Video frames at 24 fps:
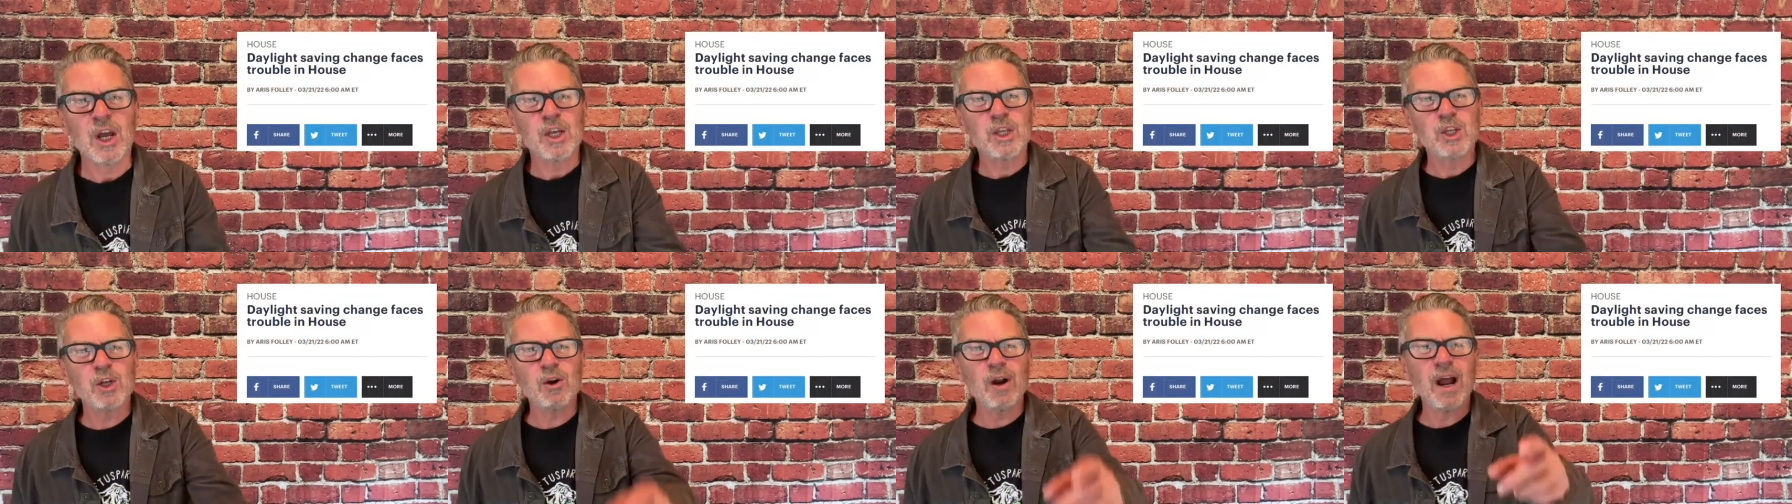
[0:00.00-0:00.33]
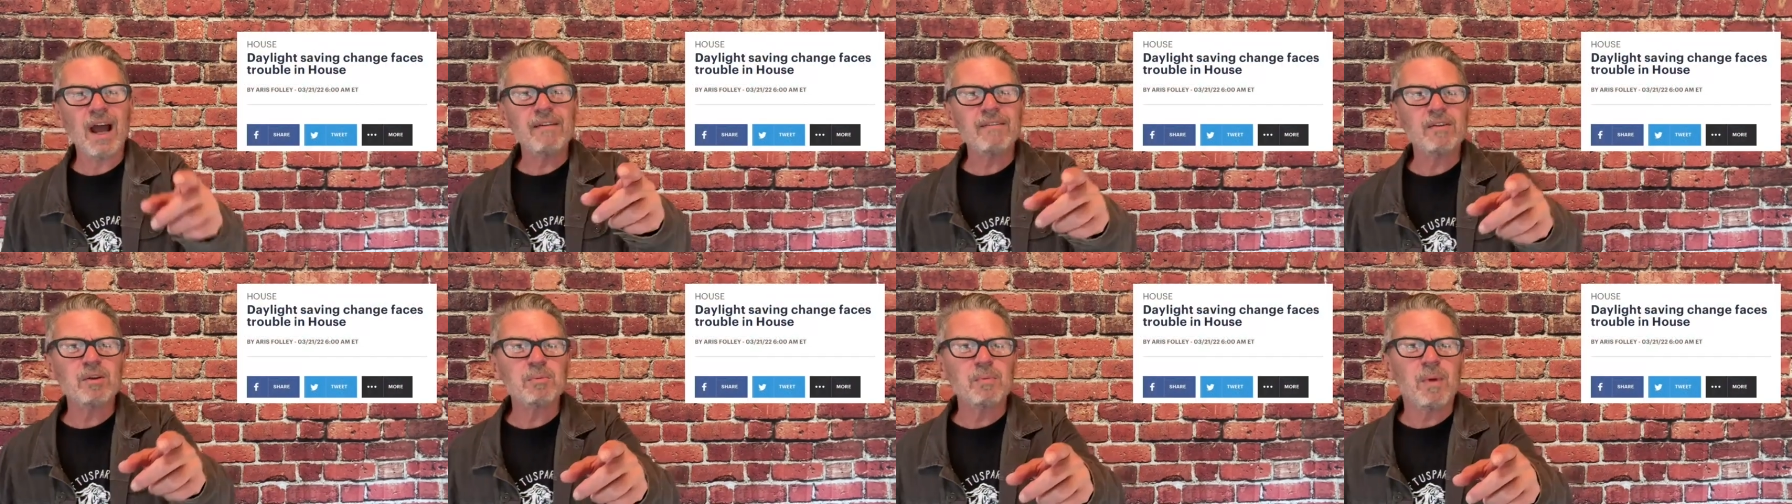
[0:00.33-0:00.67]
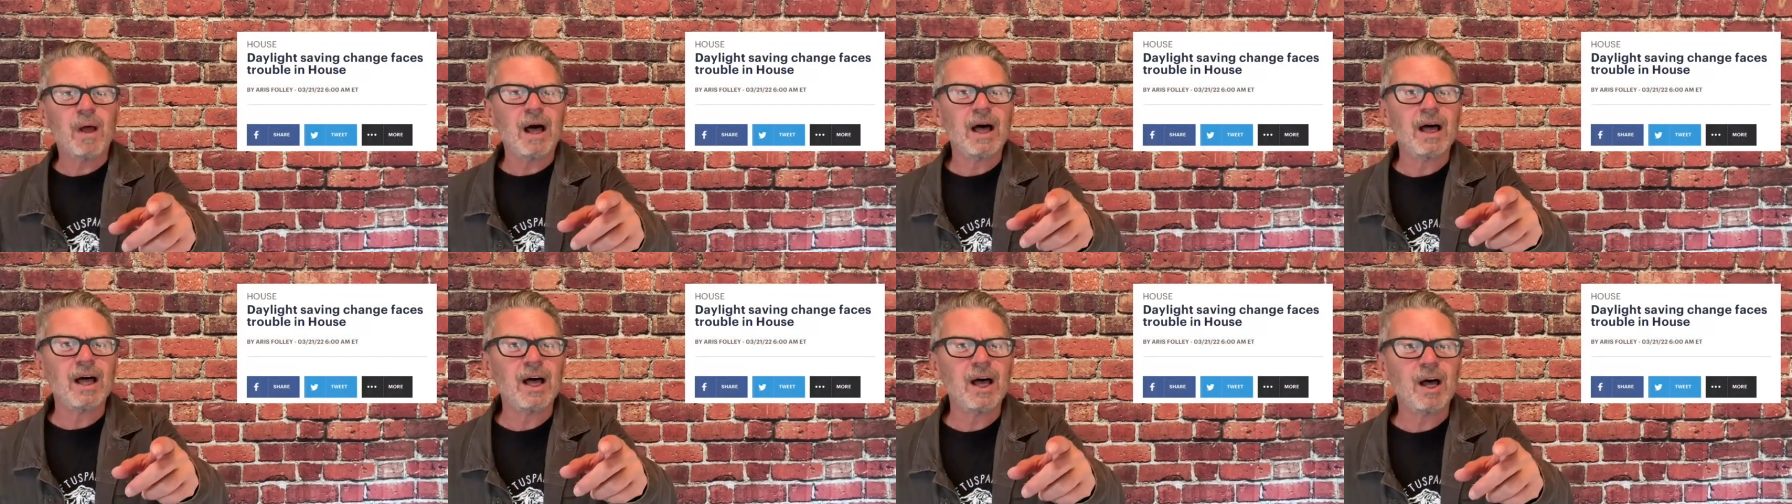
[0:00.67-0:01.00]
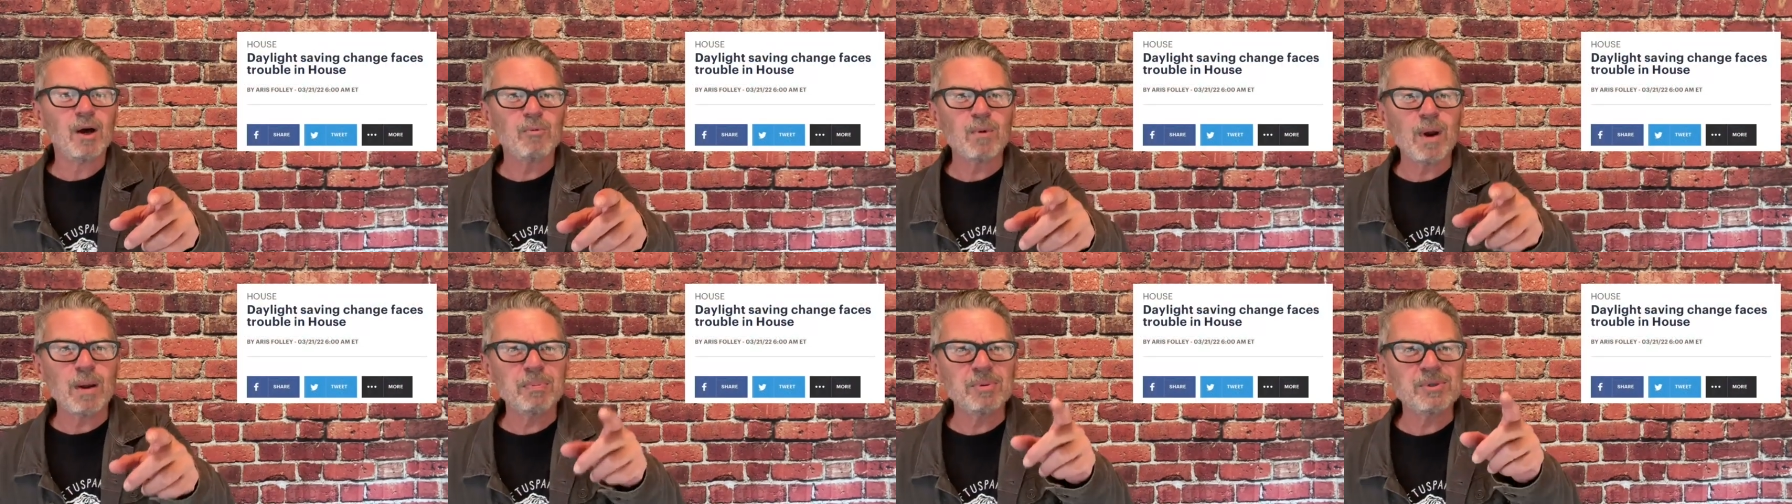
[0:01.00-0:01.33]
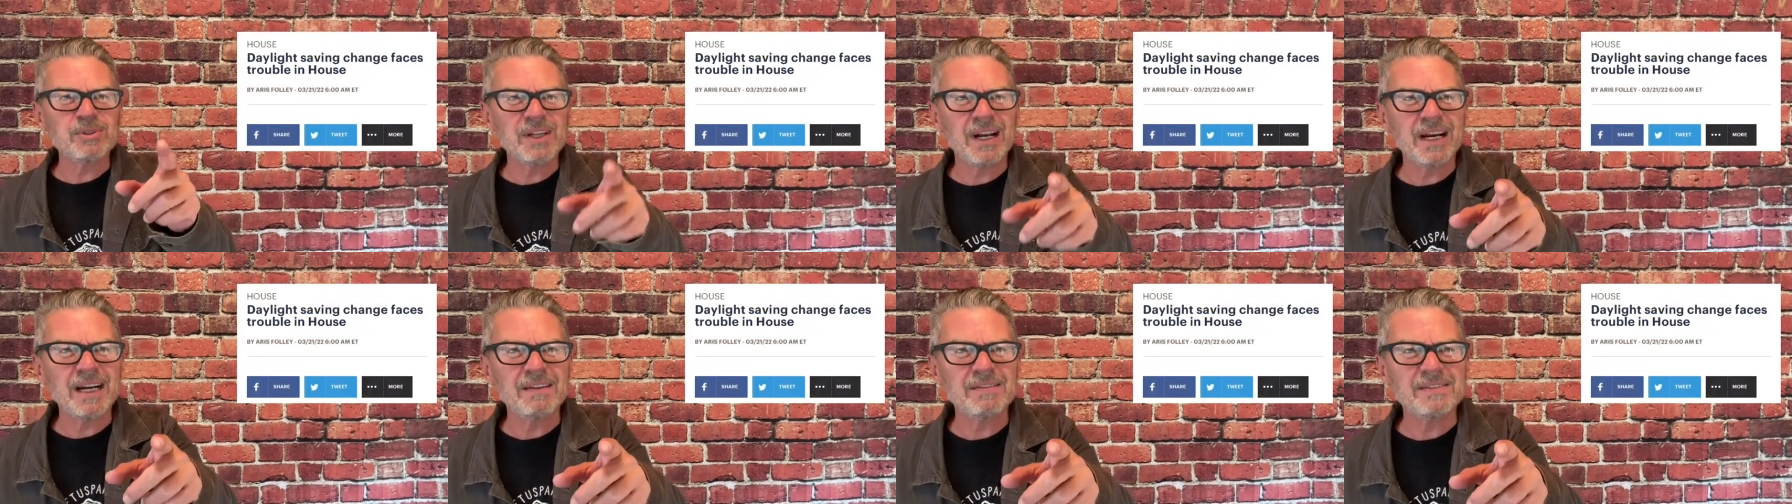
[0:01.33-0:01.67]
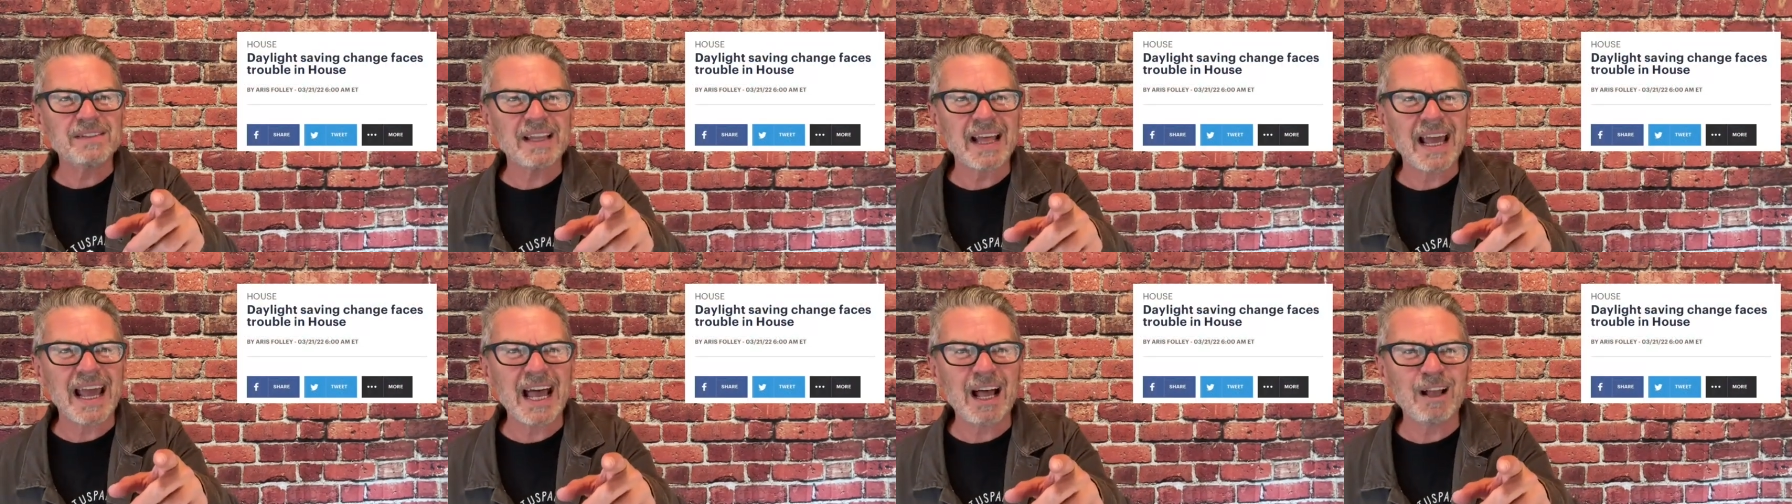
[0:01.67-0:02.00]
You're having representatives
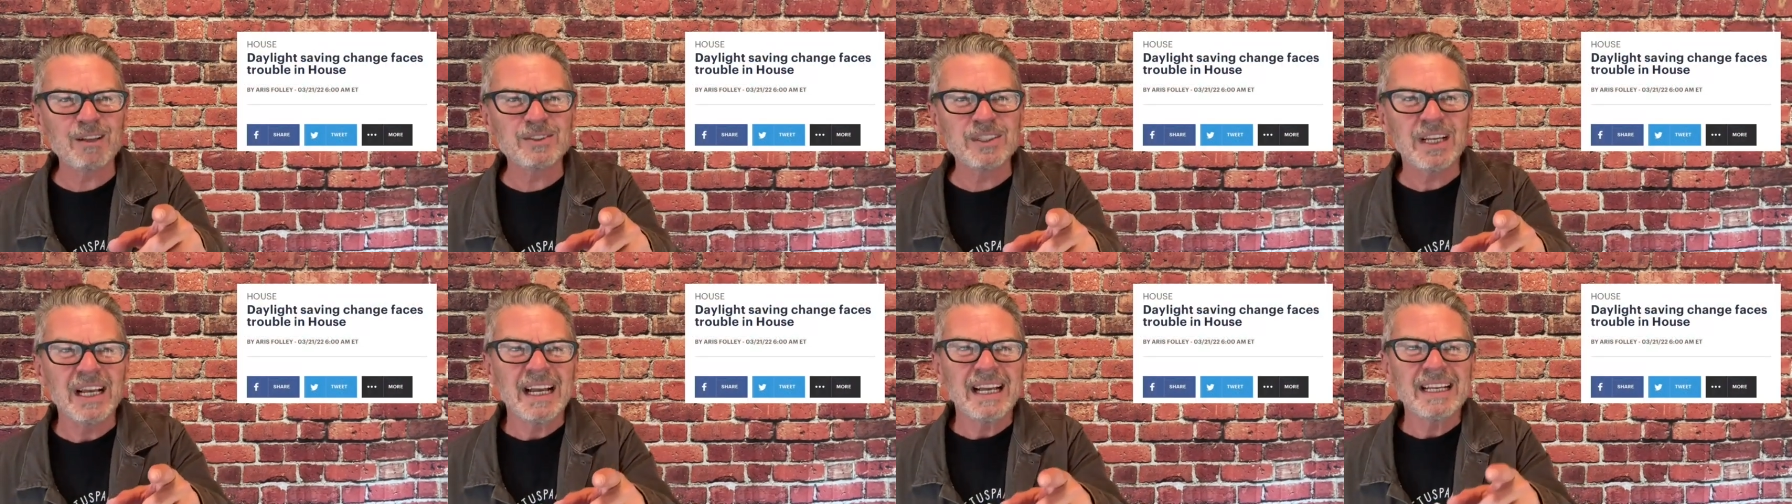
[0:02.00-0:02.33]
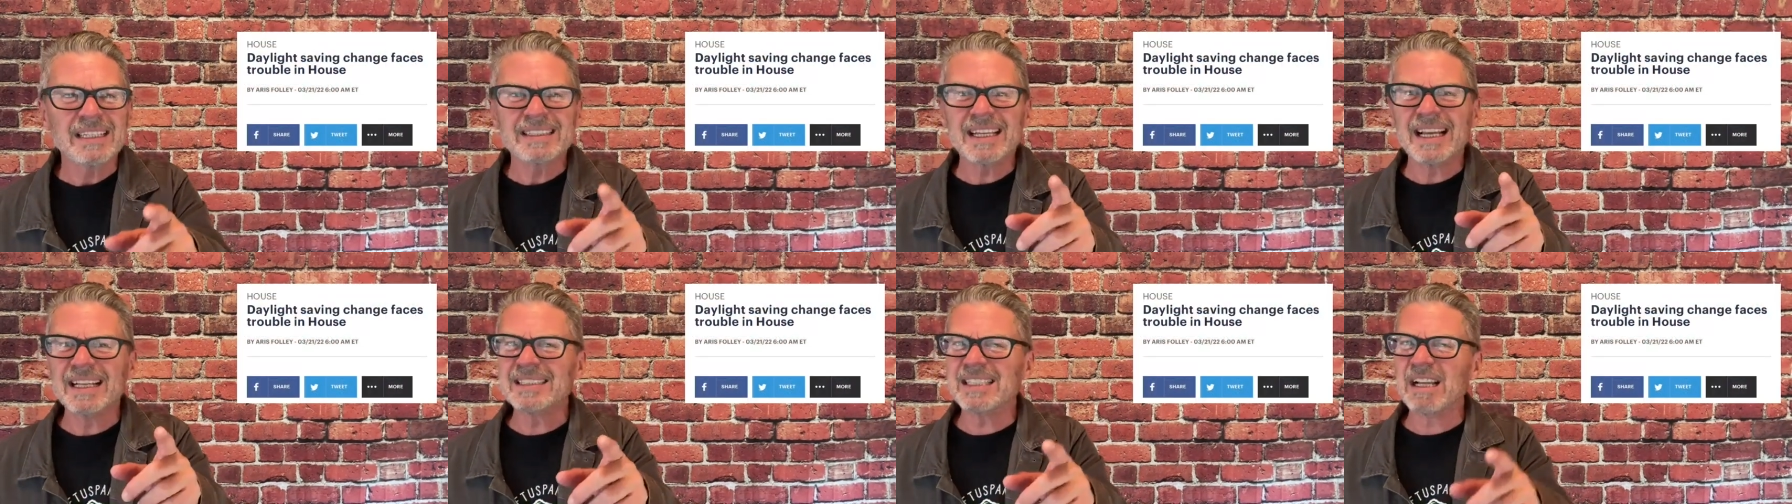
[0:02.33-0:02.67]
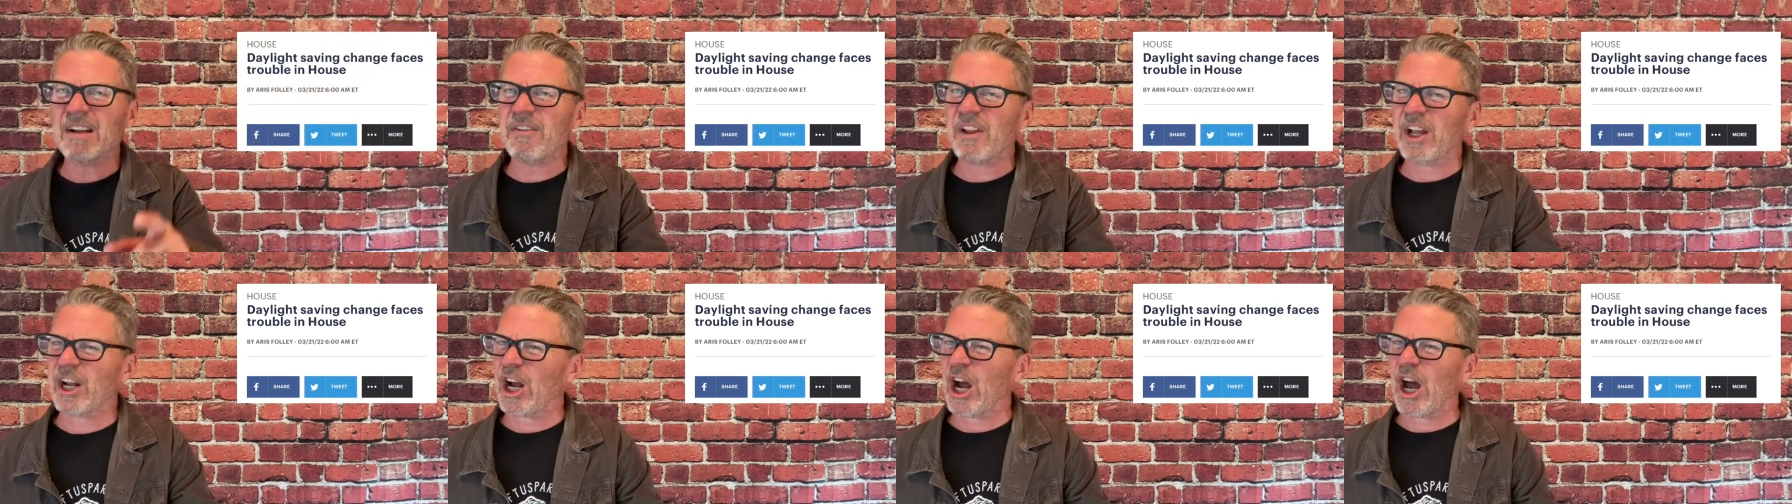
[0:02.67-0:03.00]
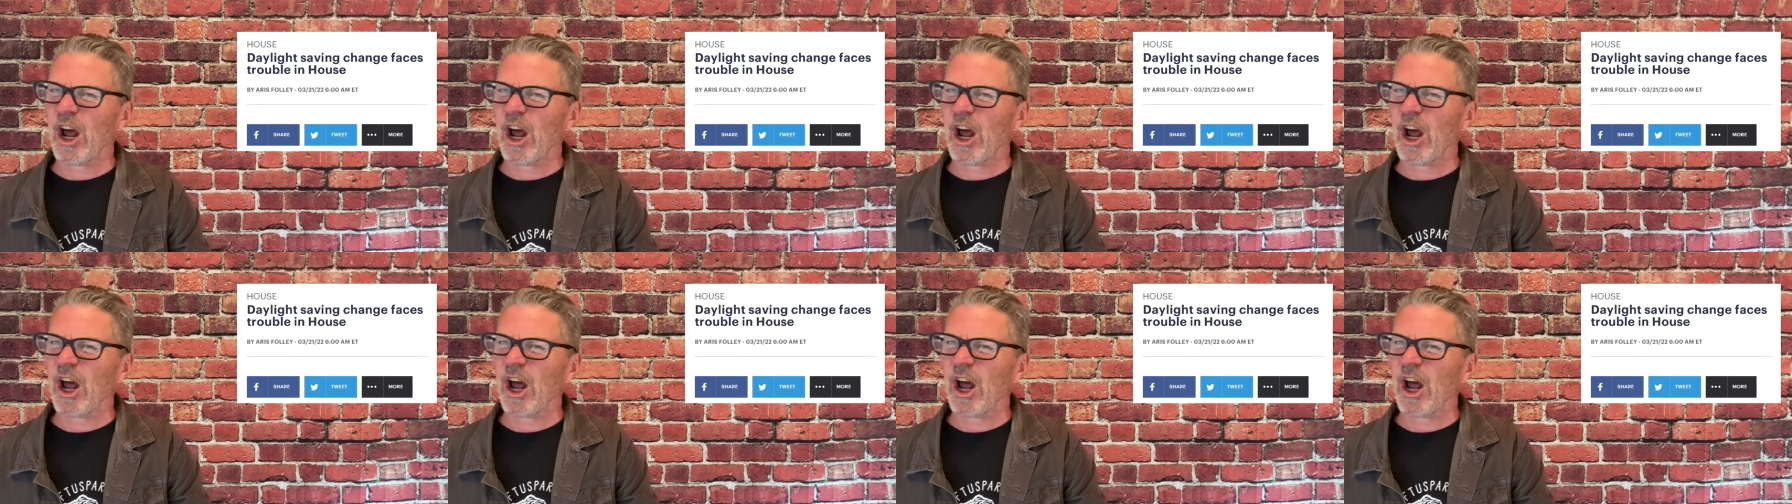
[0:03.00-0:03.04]
in the House say stuff like,